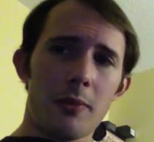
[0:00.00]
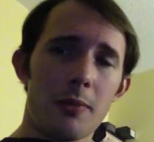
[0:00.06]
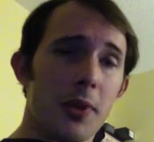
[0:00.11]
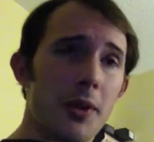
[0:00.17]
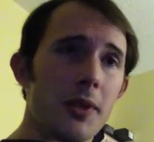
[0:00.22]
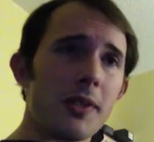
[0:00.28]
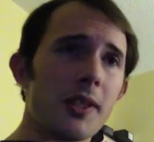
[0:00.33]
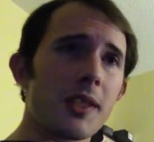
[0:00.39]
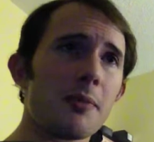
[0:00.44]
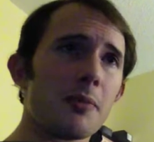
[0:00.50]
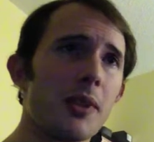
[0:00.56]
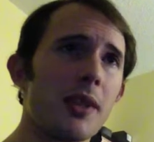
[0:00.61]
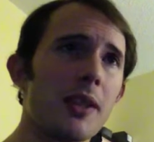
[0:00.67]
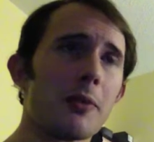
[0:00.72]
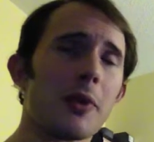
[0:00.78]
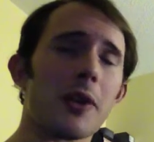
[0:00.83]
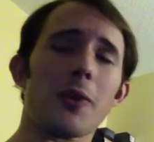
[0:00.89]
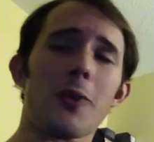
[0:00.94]
per simply
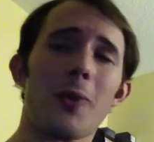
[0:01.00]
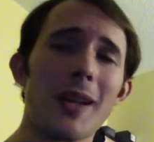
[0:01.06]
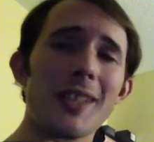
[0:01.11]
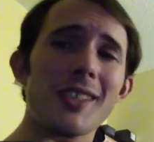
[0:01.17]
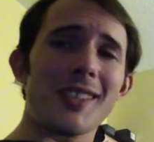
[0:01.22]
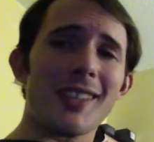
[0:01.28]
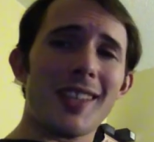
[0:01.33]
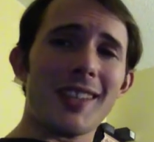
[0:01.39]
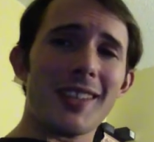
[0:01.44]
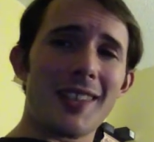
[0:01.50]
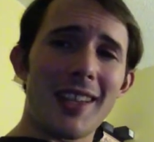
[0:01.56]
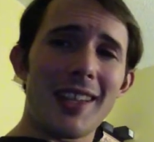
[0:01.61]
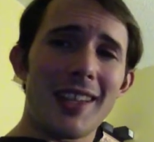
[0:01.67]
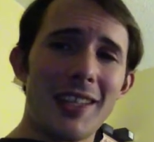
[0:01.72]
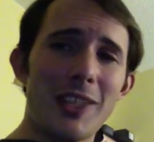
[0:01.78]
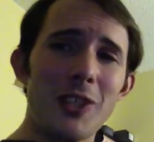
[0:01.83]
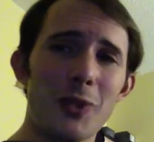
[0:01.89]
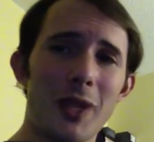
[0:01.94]
requesting that
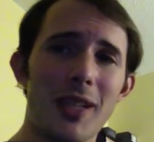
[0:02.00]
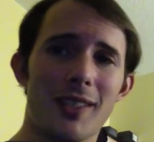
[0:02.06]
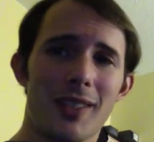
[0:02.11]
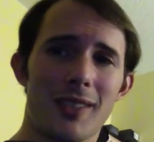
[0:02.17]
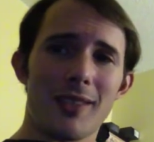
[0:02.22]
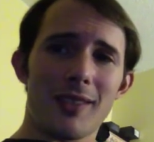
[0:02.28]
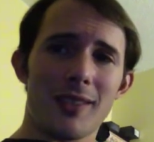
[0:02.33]
he do it.